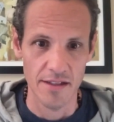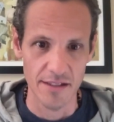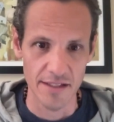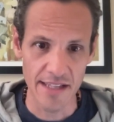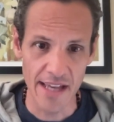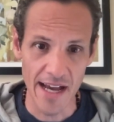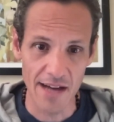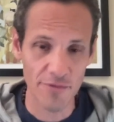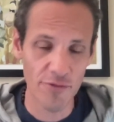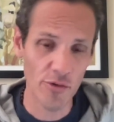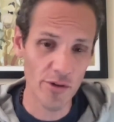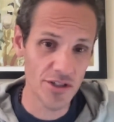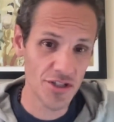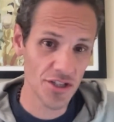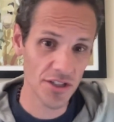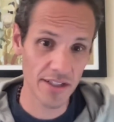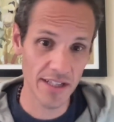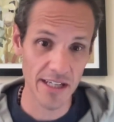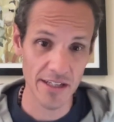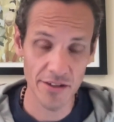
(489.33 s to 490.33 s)
Yeah,
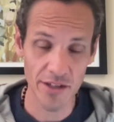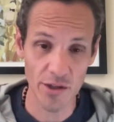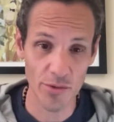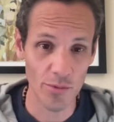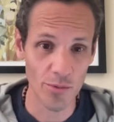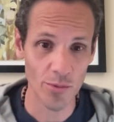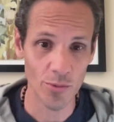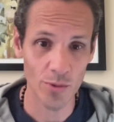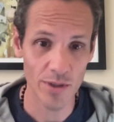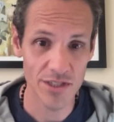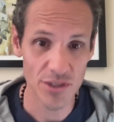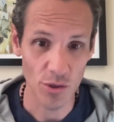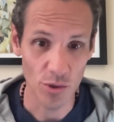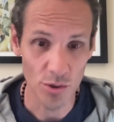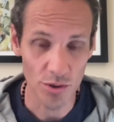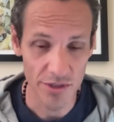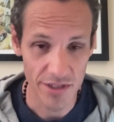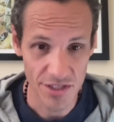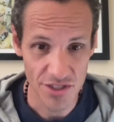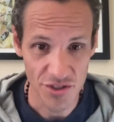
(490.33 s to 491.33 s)
fortunately, what's
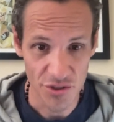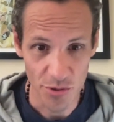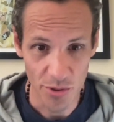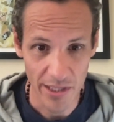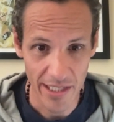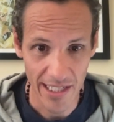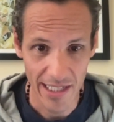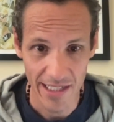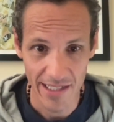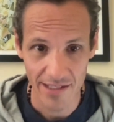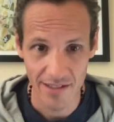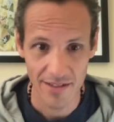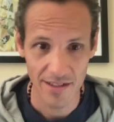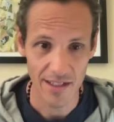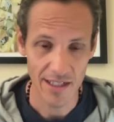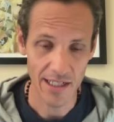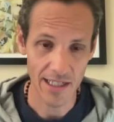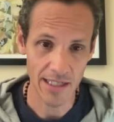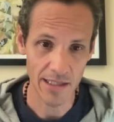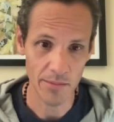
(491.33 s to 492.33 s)
old is new again.
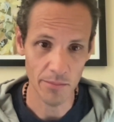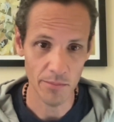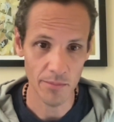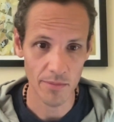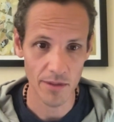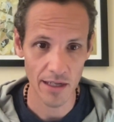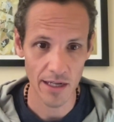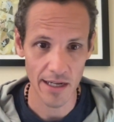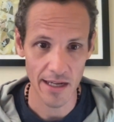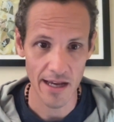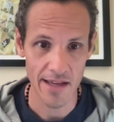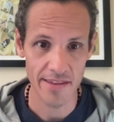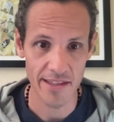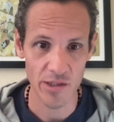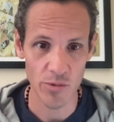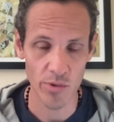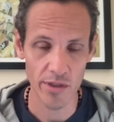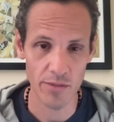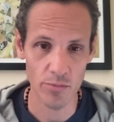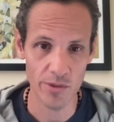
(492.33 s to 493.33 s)
I
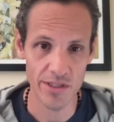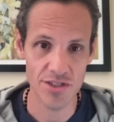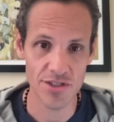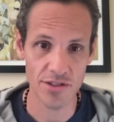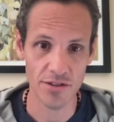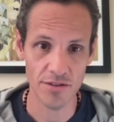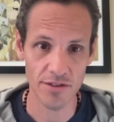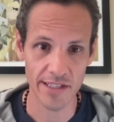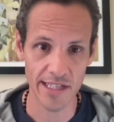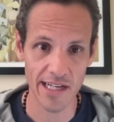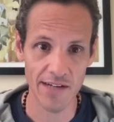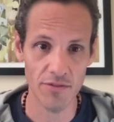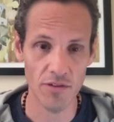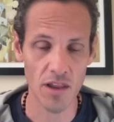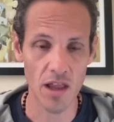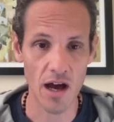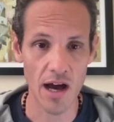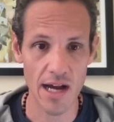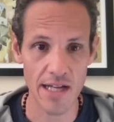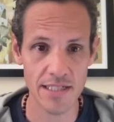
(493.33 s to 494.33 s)
think we certainly have
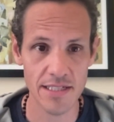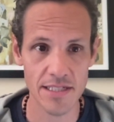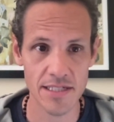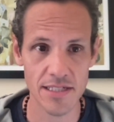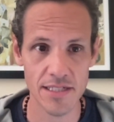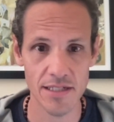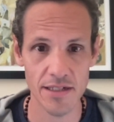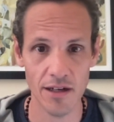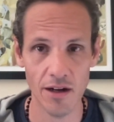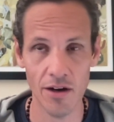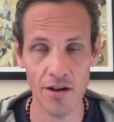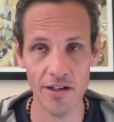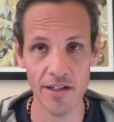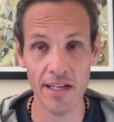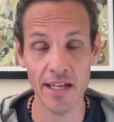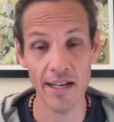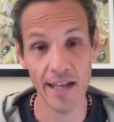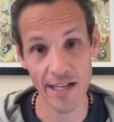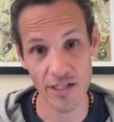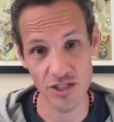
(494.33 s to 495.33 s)
lost our
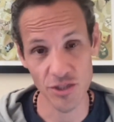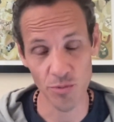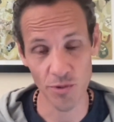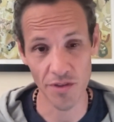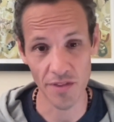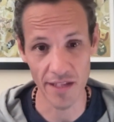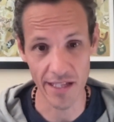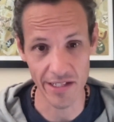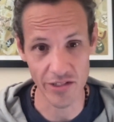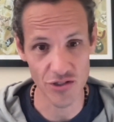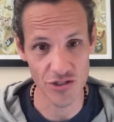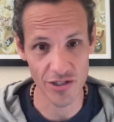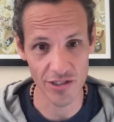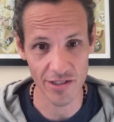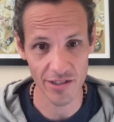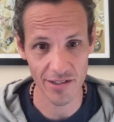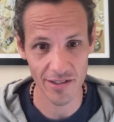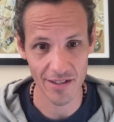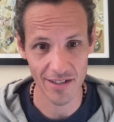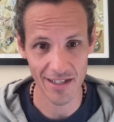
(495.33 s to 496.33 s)
connection with
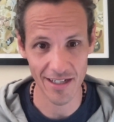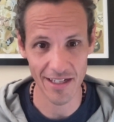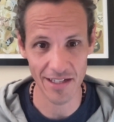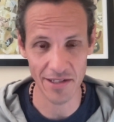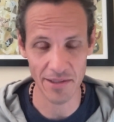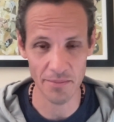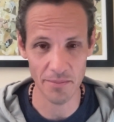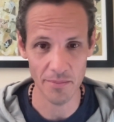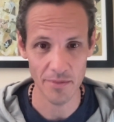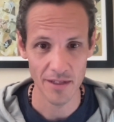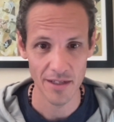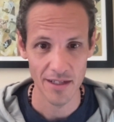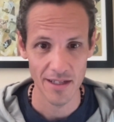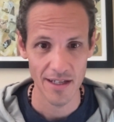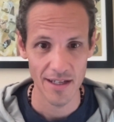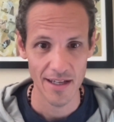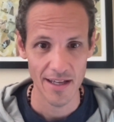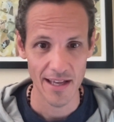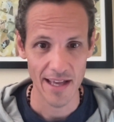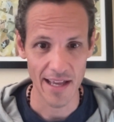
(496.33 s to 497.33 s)
nature.
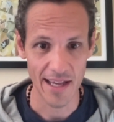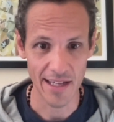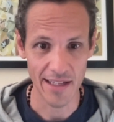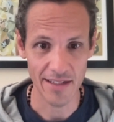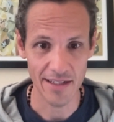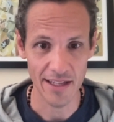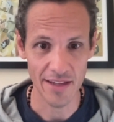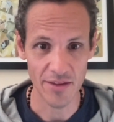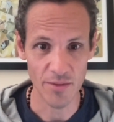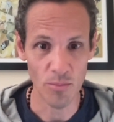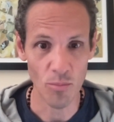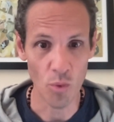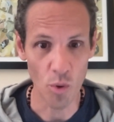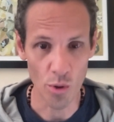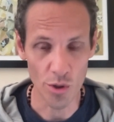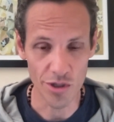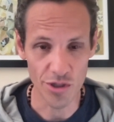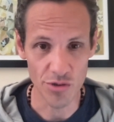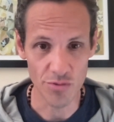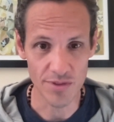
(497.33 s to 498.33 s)
And the
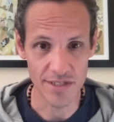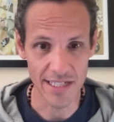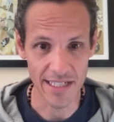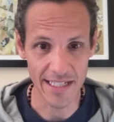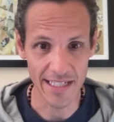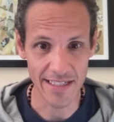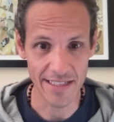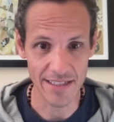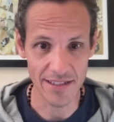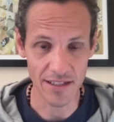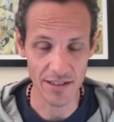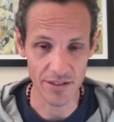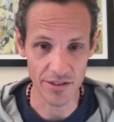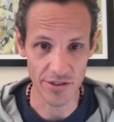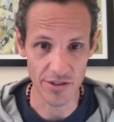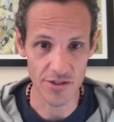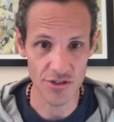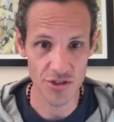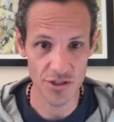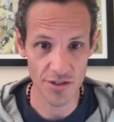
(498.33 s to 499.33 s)
more you dig into the
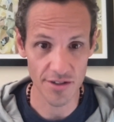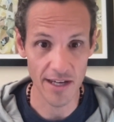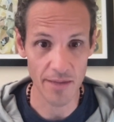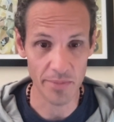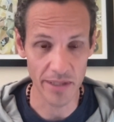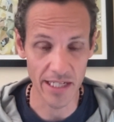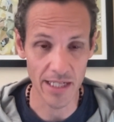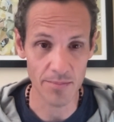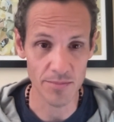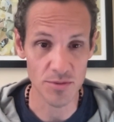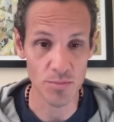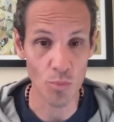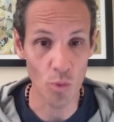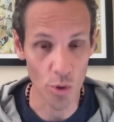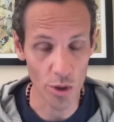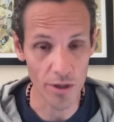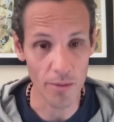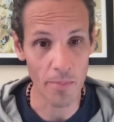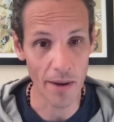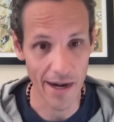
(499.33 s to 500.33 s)
literature, that becomes
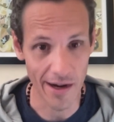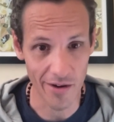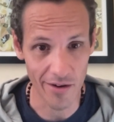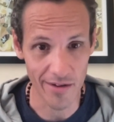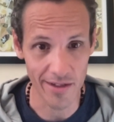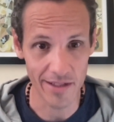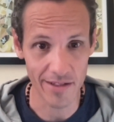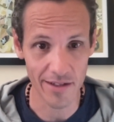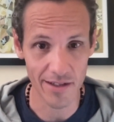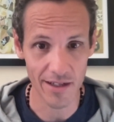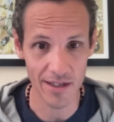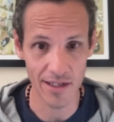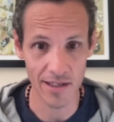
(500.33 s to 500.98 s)
more apparent.